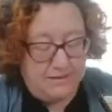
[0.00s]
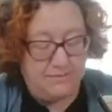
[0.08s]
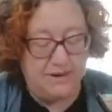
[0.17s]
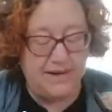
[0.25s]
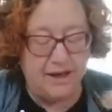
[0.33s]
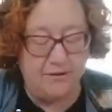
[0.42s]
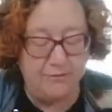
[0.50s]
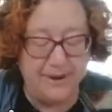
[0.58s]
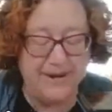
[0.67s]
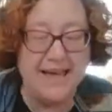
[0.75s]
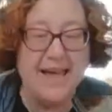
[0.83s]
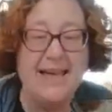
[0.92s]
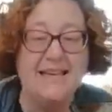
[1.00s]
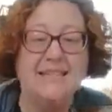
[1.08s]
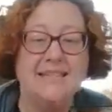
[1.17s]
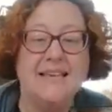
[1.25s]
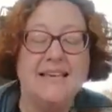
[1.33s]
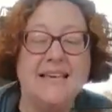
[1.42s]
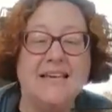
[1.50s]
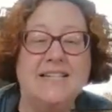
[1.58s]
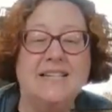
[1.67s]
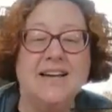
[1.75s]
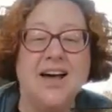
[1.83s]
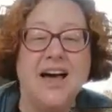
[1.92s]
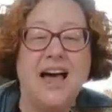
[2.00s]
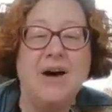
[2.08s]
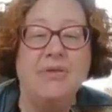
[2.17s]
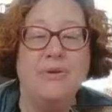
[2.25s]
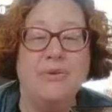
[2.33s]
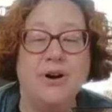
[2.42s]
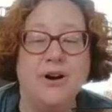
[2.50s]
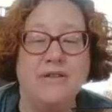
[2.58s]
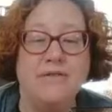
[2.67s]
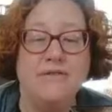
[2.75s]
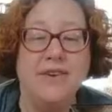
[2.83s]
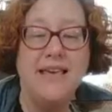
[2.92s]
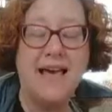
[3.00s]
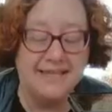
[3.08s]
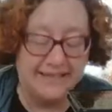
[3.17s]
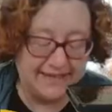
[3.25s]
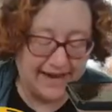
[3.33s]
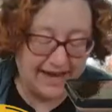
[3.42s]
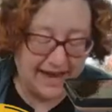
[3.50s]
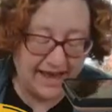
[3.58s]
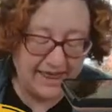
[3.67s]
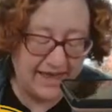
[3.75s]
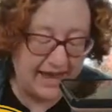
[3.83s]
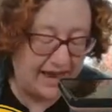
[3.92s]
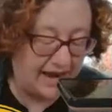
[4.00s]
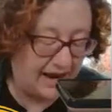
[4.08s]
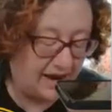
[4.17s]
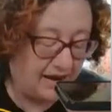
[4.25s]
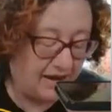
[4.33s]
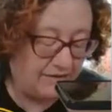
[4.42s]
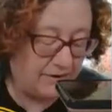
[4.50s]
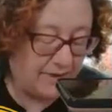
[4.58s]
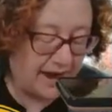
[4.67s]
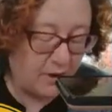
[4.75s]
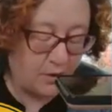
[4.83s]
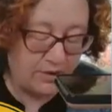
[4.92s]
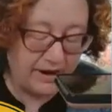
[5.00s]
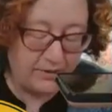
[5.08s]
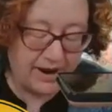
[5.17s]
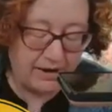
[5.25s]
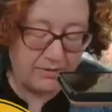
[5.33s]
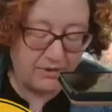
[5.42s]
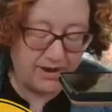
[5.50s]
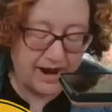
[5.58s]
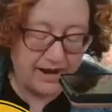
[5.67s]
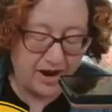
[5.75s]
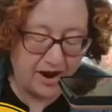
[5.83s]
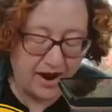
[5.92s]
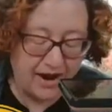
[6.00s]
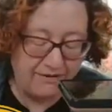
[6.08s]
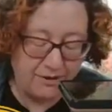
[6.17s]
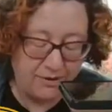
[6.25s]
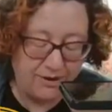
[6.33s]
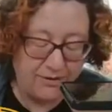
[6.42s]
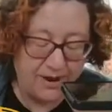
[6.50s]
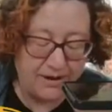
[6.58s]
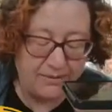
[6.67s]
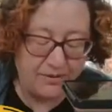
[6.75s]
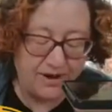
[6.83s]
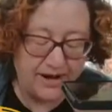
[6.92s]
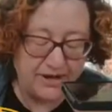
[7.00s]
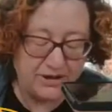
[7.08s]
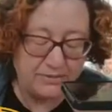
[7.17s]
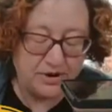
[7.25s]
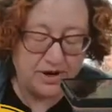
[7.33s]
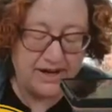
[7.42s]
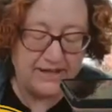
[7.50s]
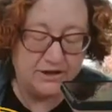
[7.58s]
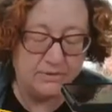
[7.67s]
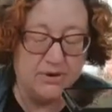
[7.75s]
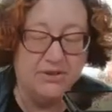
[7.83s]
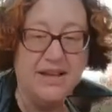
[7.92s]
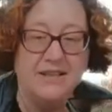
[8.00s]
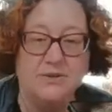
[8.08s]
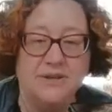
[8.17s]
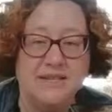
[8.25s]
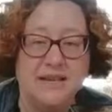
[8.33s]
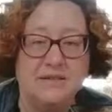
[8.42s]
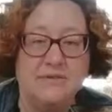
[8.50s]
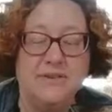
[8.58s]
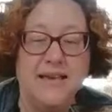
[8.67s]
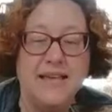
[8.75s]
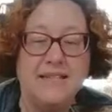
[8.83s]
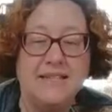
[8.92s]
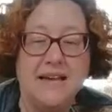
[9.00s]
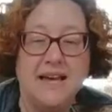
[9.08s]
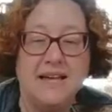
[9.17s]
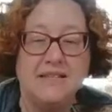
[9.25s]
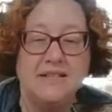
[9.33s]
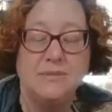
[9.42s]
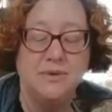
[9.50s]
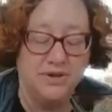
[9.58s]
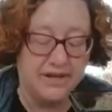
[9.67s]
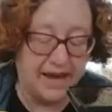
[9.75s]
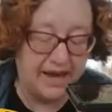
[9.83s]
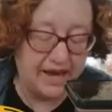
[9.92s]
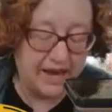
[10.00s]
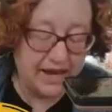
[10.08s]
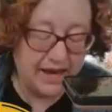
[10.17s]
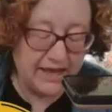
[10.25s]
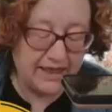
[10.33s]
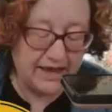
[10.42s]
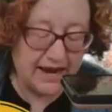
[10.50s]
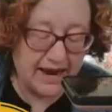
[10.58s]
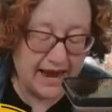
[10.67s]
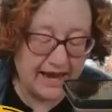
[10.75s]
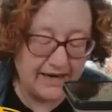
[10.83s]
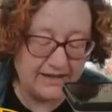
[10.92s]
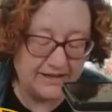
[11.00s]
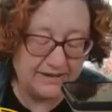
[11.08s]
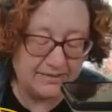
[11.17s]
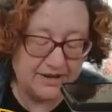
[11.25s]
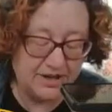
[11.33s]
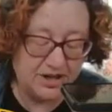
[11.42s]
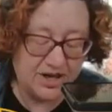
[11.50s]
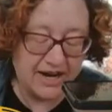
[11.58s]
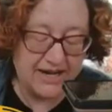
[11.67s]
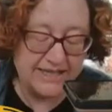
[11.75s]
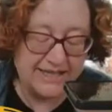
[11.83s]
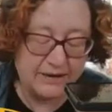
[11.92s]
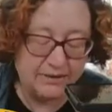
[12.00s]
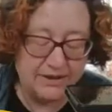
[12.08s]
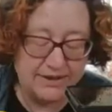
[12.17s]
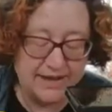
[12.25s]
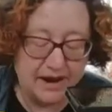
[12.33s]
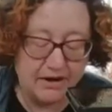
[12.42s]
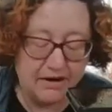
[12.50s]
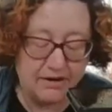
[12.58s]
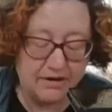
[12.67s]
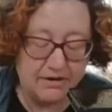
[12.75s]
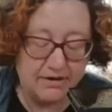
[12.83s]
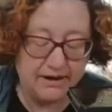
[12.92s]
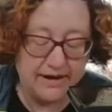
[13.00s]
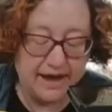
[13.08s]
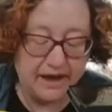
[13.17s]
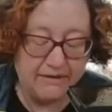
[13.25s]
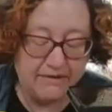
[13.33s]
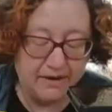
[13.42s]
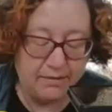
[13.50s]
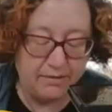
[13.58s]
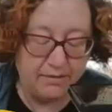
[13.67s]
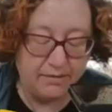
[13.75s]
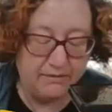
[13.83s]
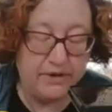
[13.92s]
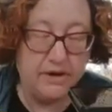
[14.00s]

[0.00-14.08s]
the mini alphabet dies to cut out the word Fiesta. And then from that holy guacamole, I cut off the holy guacamole and just put it's your birthday. So it says Fiesta, it's your birthday. Then I added some of the shiny sequins that are currently not available